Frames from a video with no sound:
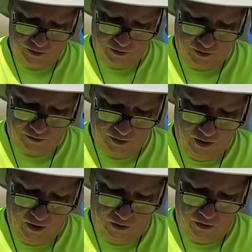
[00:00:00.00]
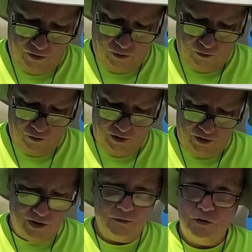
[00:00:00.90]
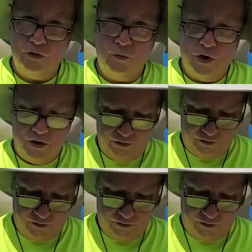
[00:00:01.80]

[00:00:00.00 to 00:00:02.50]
And, you know, they give too much.